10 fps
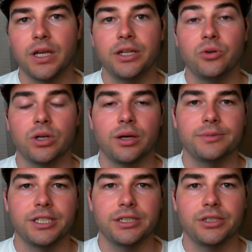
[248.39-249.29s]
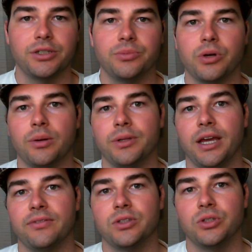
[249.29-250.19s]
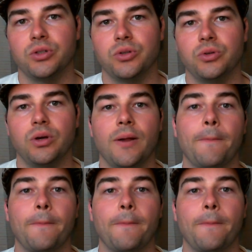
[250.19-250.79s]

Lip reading: a newer Cummins engine, you'd probably have to do